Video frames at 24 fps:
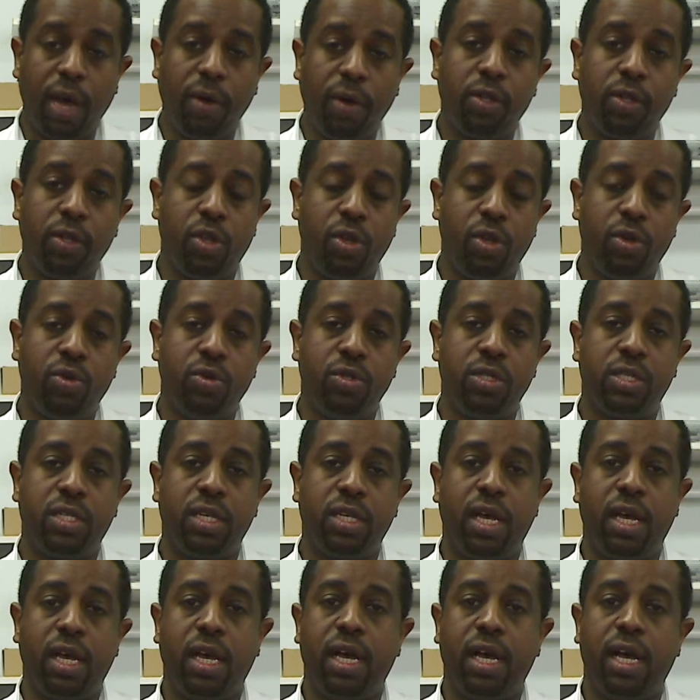we're going to
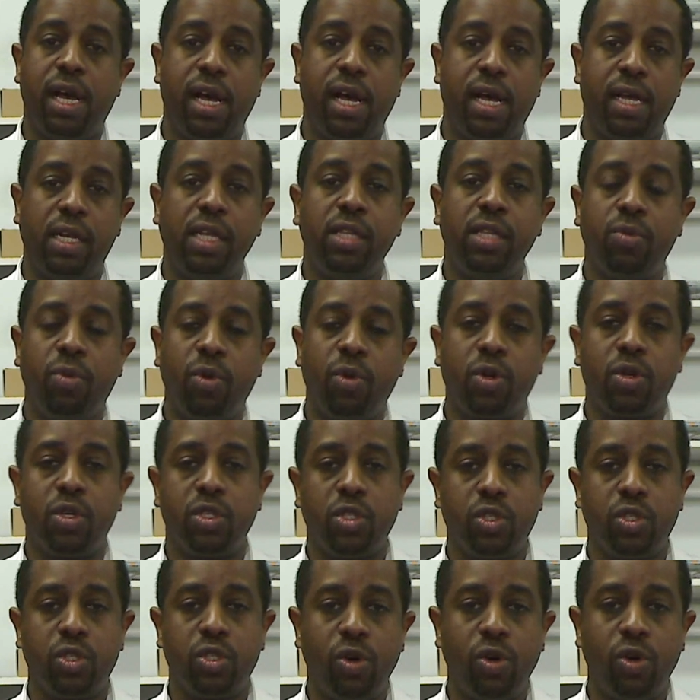use a
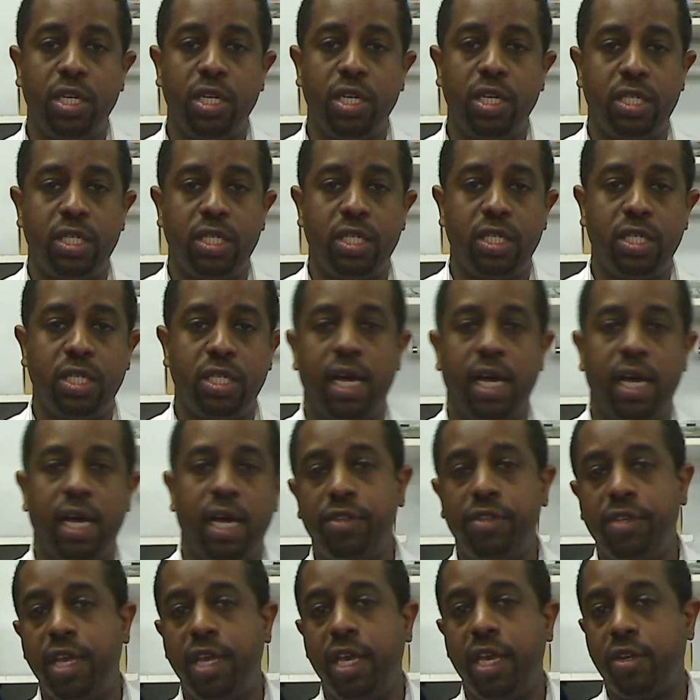network storage
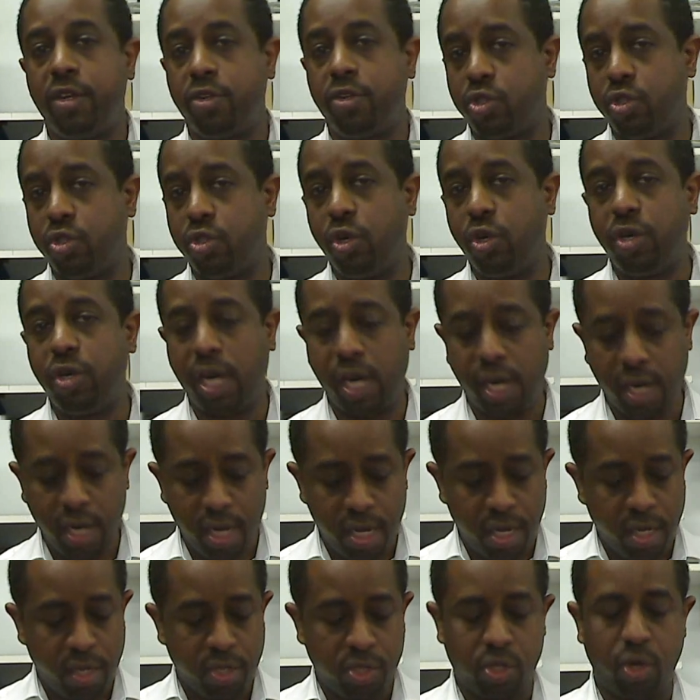Netgear
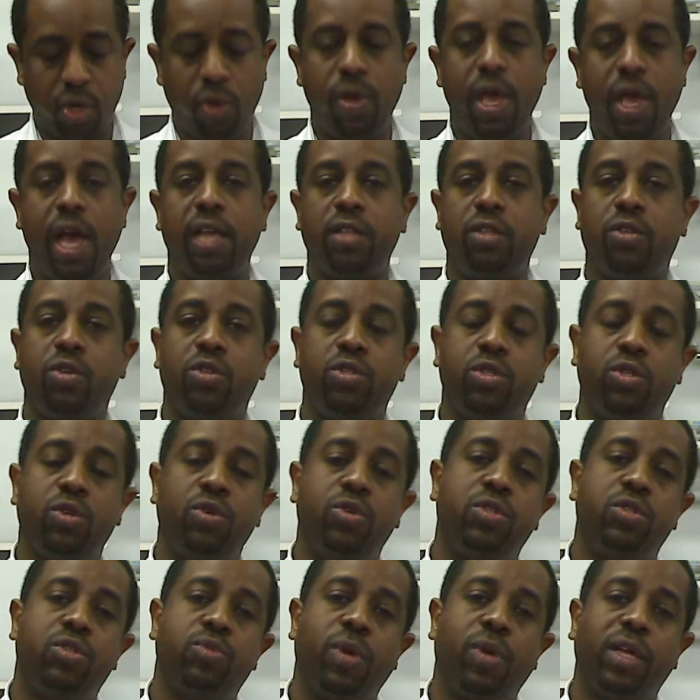Stora, so we have
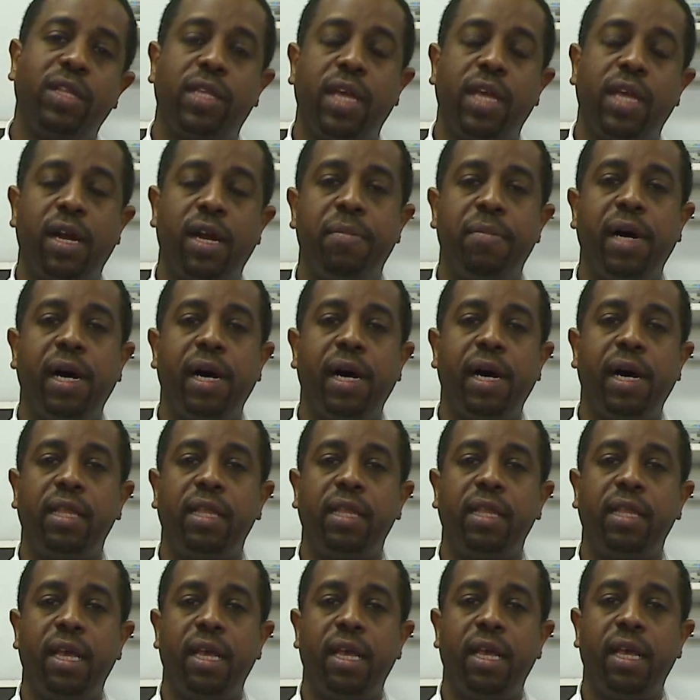to choose 1
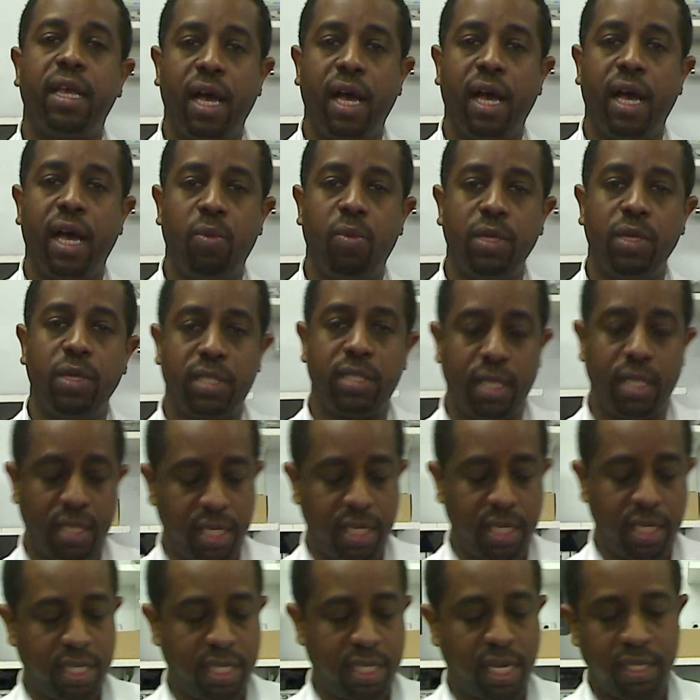terabyte
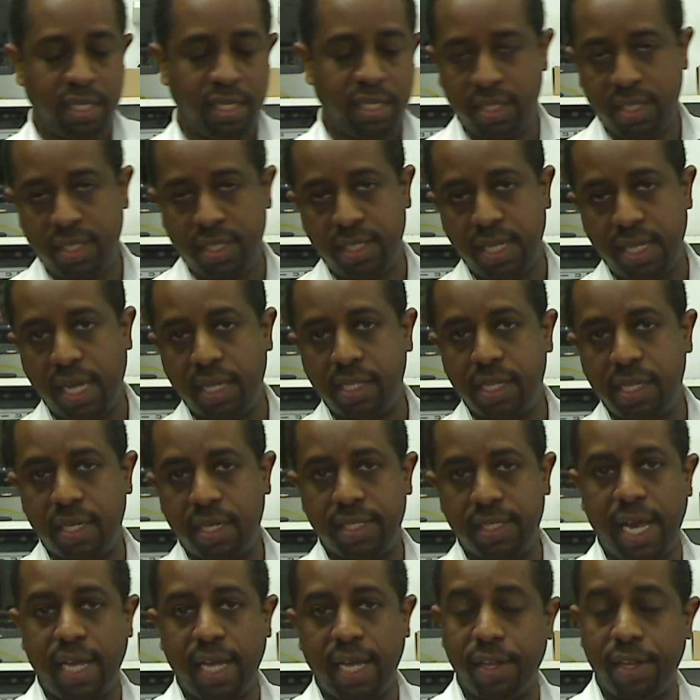Western Digital, just
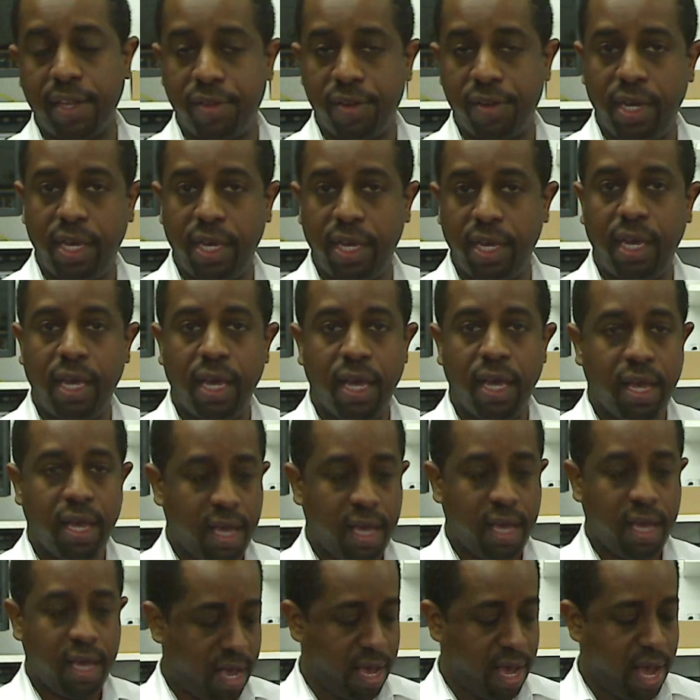standard SATA 3
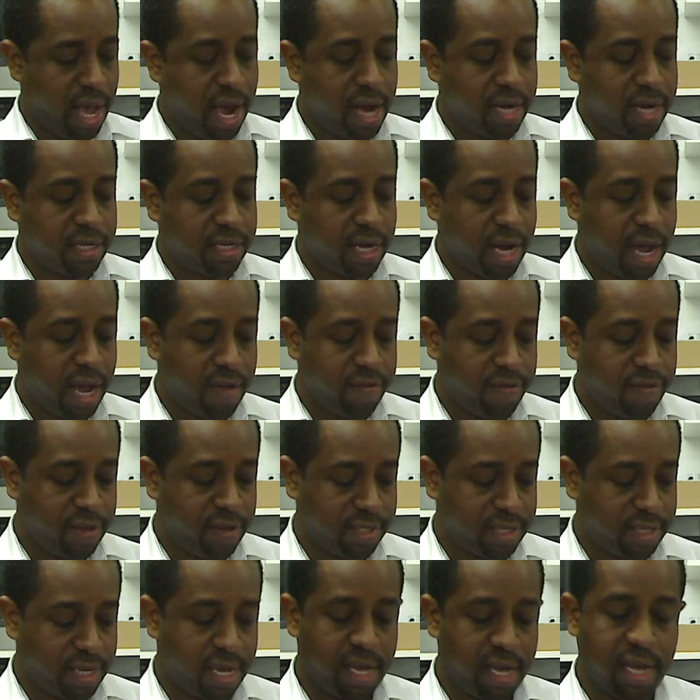hard
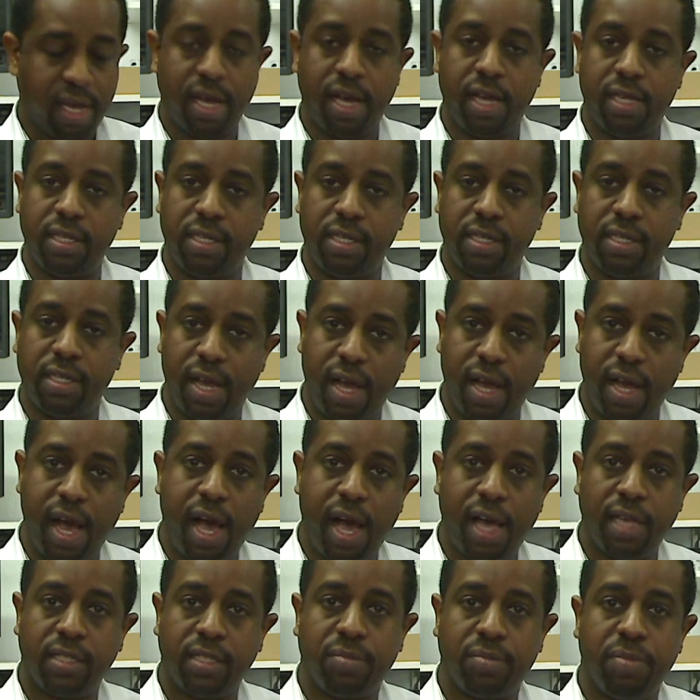drive. Is
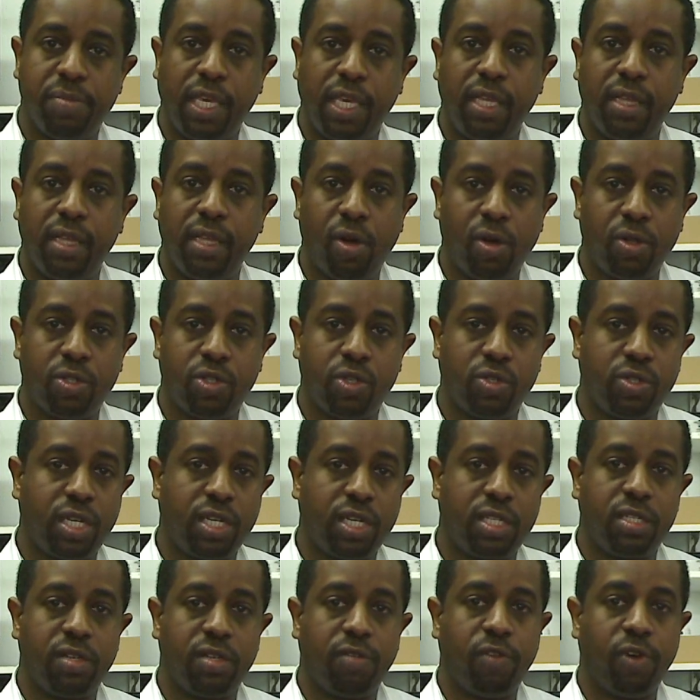a high speed,
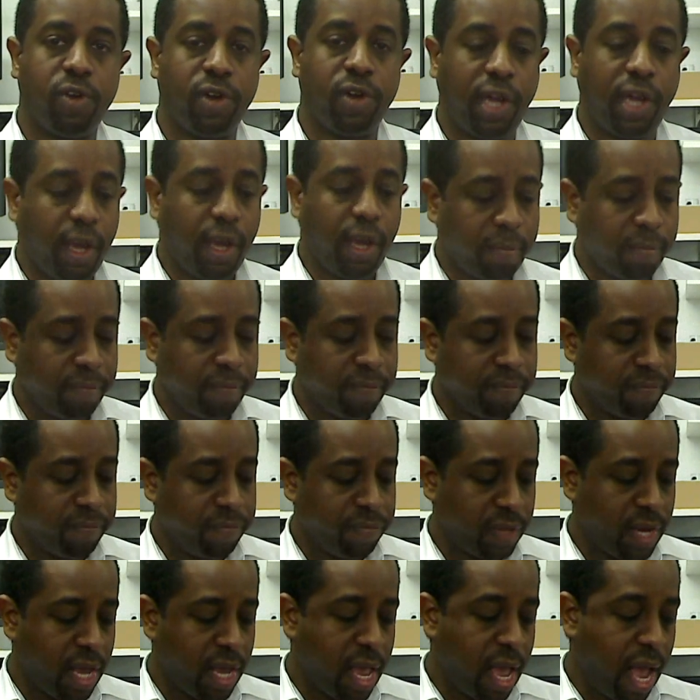also 64M.
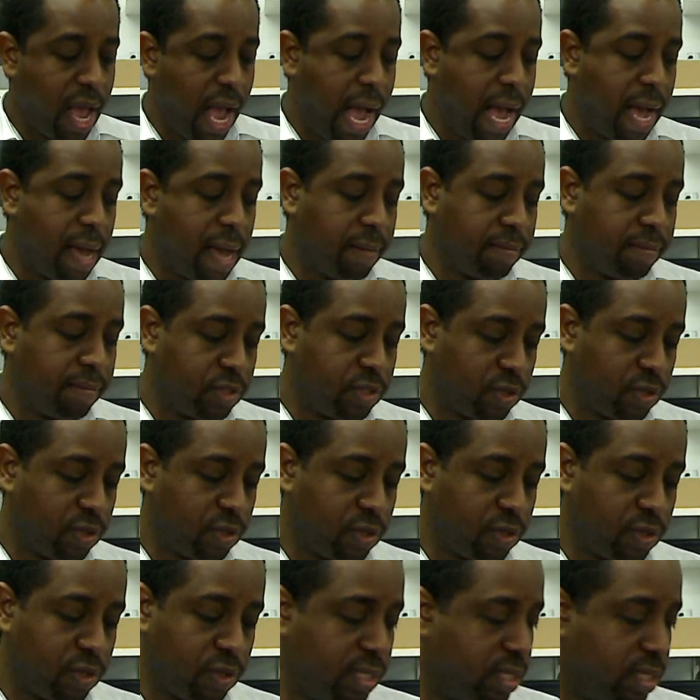
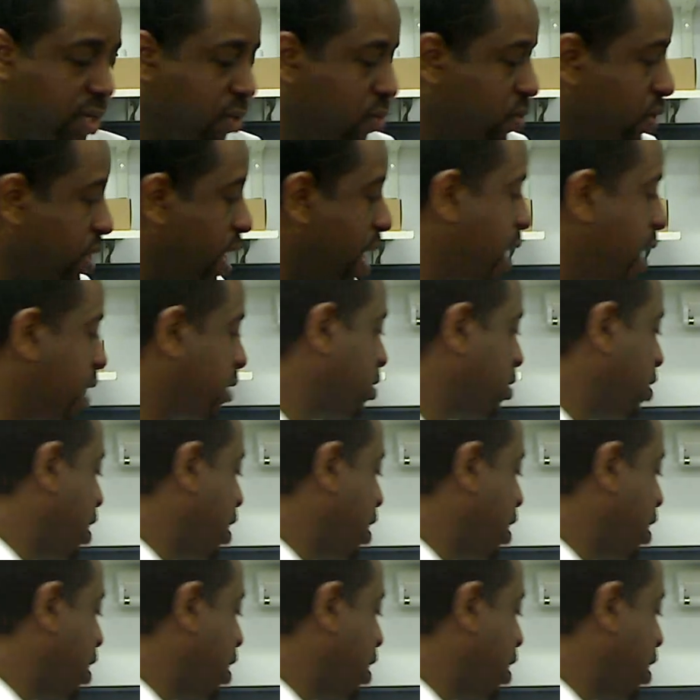So this is a good